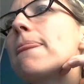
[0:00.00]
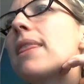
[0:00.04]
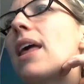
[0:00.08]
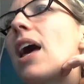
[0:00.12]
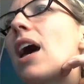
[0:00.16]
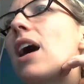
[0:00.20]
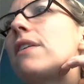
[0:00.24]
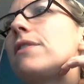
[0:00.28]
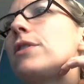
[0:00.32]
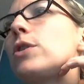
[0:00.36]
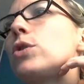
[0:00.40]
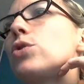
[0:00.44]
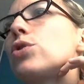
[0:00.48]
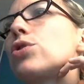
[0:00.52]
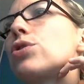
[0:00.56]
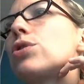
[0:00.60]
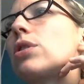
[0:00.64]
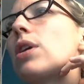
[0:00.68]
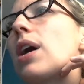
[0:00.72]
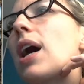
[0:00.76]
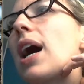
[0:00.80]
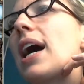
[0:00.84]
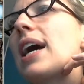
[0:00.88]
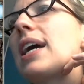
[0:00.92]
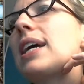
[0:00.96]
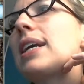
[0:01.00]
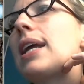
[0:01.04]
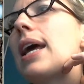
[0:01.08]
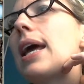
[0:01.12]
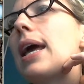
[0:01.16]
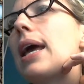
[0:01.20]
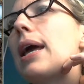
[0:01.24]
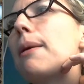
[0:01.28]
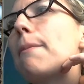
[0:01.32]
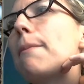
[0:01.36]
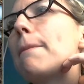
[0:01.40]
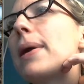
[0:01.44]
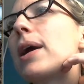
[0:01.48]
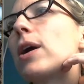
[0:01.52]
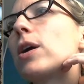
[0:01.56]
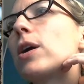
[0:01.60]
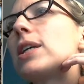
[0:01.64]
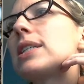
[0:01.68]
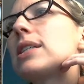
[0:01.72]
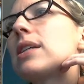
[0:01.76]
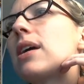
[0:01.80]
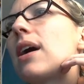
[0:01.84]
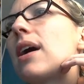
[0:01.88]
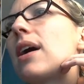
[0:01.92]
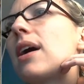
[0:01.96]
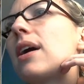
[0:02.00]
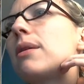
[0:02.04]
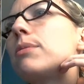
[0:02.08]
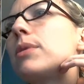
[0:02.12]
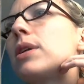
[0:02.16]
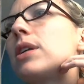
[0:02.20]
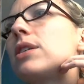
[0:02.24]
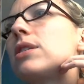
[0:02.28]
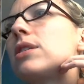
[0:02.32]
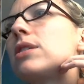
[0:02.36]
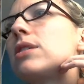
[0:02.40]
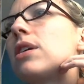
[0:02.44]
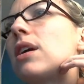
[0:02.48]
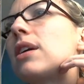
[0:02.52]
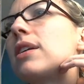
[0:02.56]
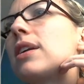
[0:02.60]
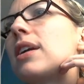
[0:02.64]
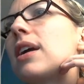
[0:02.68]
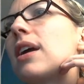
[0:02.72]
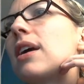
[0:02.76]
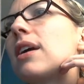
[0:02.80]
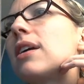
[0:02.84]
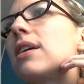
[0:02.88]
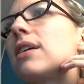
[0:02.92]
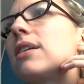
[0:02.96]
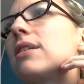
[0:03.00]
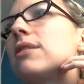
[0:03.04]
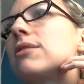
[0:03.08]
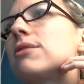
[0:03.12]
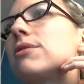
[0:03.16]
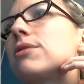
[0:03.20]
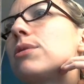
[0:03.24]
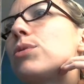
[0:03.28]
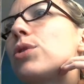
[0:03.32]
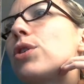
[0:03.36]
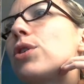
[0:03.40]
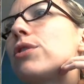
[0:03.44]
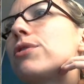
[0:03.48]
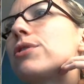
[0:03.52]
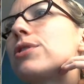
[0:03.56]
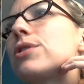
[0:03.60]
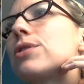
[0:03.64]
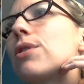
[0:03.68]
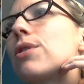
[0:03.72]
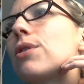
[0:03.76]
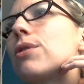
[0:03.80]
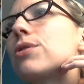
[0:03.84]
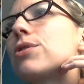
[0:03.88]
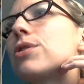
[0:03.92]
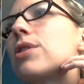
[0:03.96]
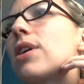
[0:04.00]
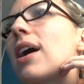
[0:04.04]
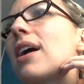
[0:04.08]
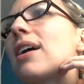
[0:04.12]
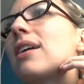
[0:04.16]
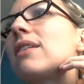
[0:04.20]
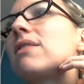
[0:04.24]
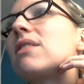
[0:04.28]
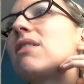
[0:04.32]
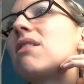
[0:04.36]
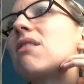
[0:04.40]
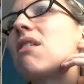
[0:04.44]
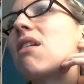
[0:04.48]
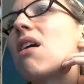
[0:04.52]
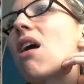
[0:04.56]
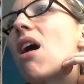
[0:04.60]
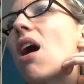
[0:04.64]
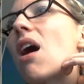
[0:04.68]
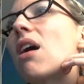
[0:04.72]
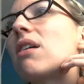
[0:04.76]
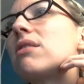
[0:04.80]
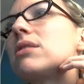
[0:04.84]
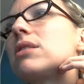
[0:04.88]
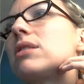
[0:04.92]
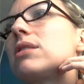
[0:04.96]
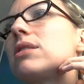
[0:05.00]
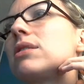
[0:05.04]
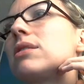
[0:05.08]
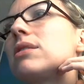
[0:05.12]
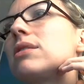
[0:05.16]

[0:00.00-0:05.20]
Have you tried a maritime donair from Nova Scotia? I have not.